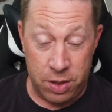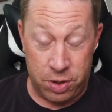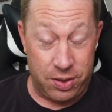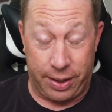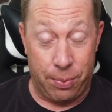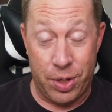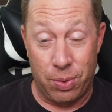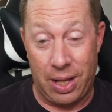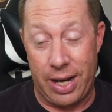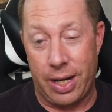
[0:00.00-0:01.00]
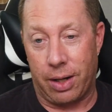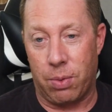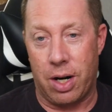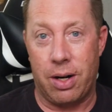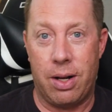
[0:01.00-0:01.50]
just like I would do with lightning,
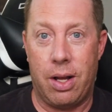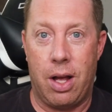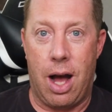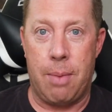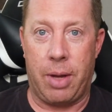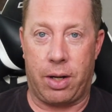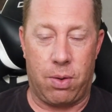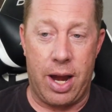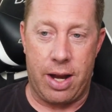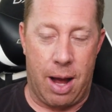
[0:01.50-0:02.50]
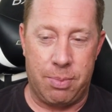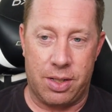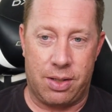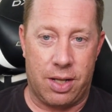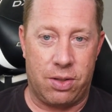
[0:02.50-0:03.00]
where I'm like, great, I'm
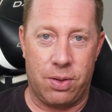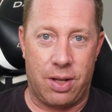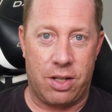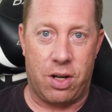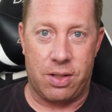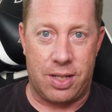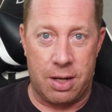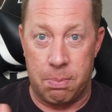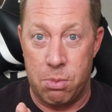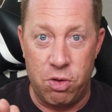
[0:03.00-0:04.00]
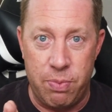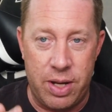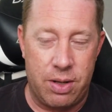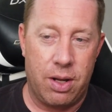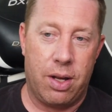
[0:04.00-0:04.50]
just as soon as I start seeing
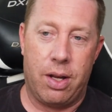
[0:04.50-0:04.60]
movement